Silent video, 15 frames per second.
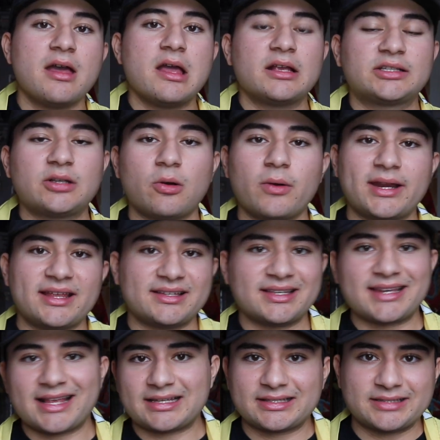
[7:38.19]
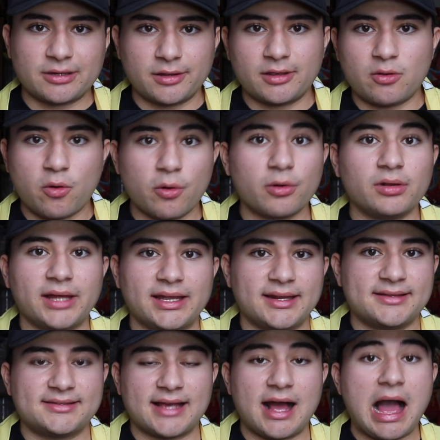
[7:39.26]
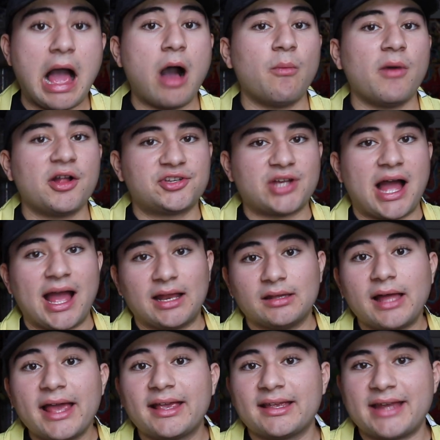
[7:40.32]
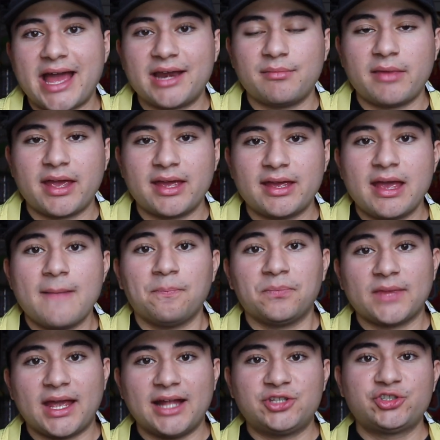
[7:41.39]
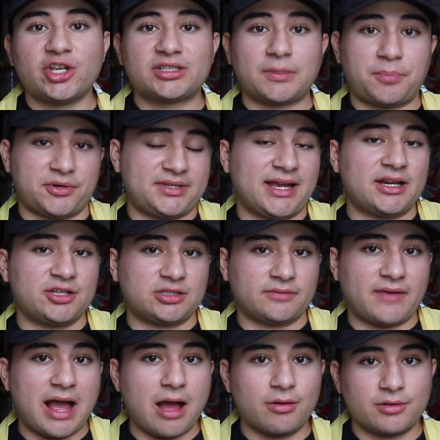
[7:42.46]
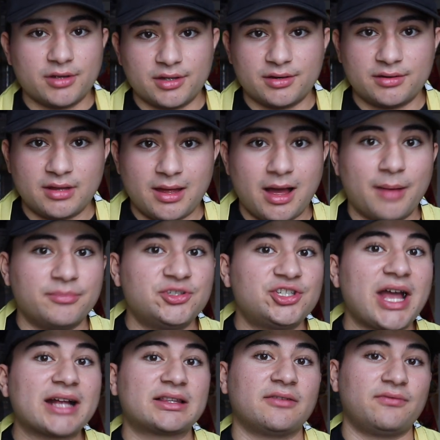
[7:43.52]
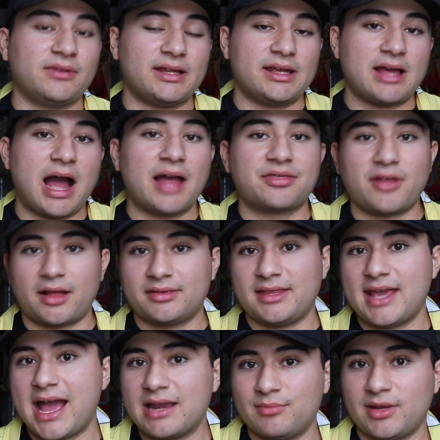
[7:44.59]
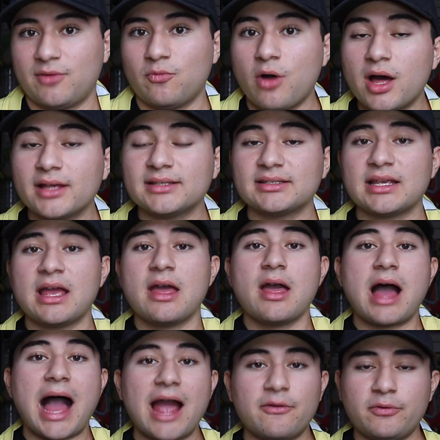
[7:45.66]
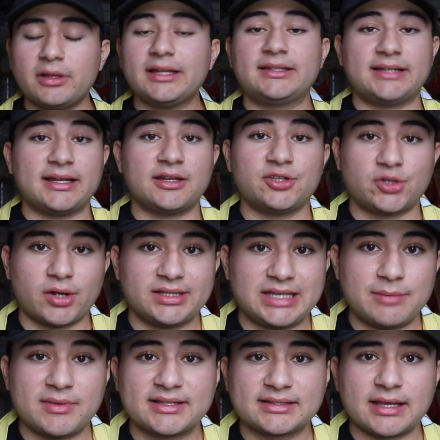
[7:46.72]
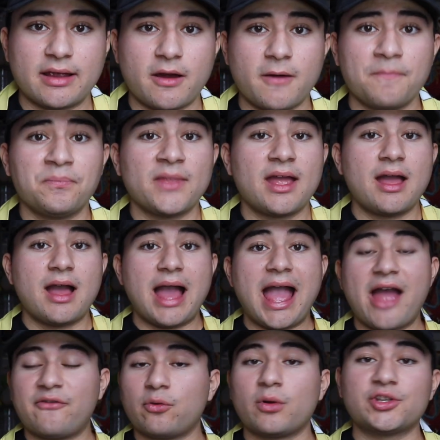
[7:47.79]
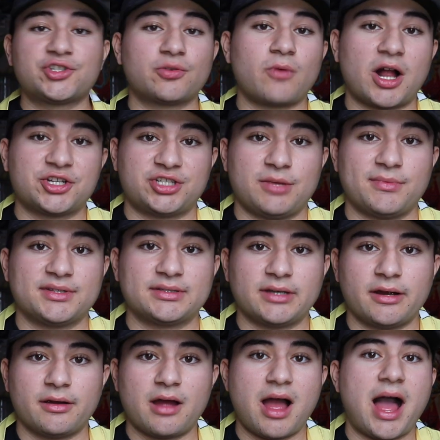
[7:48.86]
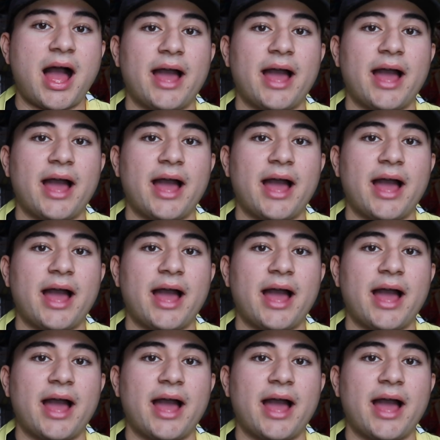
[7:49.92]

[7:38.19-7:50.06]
So it isn't necessarily correlated to how much I like an anime. It's just a percentage of how good objectively I thought the anime was. I really did enjoy Demon Slayer. Everyone should watch Demon Slayer.